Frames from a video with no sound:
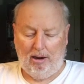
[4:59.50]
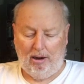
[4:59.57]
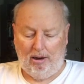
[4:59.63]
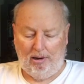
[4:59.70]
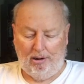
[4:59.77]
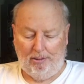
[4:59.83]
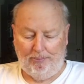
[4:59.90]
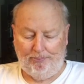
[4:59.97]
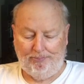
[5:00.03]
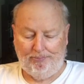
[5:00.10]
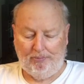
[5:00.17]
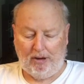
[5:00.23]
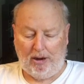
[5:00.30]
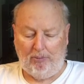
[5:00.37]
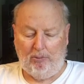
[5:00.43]

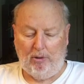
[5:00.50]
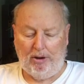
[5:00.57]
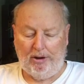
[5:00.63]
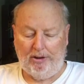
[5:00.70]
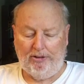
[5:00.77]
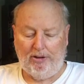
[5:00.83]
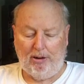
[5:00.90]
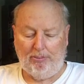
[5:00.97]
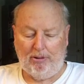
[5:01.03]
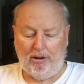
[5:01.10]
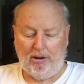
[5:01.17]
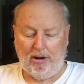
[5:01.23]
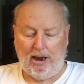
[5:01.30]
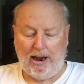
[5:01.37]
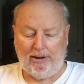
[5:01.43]
I've wanted
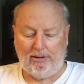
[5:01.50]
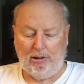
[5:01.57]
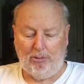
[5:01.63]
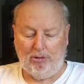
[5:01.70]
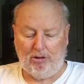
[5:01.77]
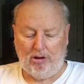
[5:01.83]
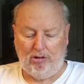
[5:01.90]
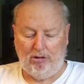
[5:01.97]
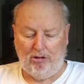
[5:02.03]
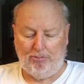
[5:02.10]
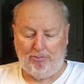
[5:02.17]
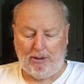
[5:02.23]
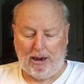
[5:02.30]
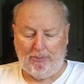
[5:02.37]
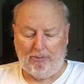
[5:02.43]
something. Actually, I was going to use
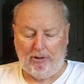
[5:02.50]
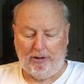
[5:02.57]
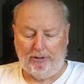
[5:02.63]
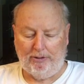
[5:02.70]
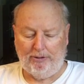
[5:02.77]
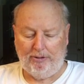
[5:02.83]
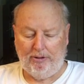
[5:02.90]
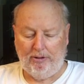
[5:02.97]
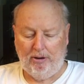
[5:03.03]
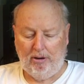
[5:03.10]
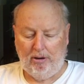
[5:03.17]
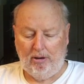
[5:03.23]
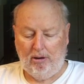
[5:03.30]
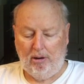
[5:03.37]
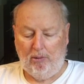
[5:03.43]
pipe cleaners
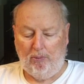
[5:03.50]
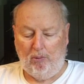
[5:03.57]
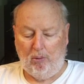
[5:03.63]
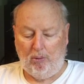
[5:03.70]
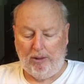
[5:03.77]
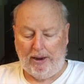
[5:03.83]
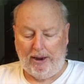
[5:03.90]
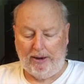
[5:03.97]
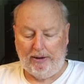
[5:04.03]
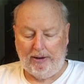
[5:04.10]
for that,